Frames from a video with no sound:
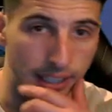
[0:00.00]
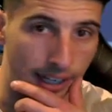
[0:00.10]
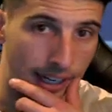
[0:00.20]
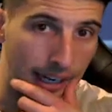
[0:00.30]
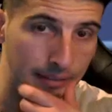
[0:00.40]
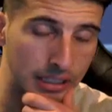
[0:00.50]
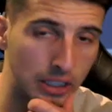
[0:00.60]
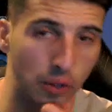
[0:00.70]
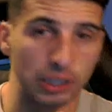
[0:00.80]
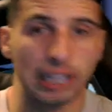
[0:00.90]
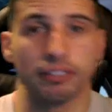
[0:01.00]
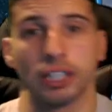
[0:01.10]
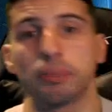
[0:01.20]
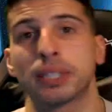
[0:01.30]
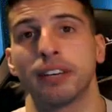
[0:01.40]
Uh, I'm gonna go level
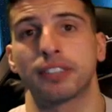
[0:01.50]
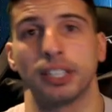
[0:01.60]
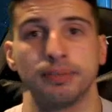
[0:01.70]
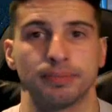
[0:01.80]
up Kefka,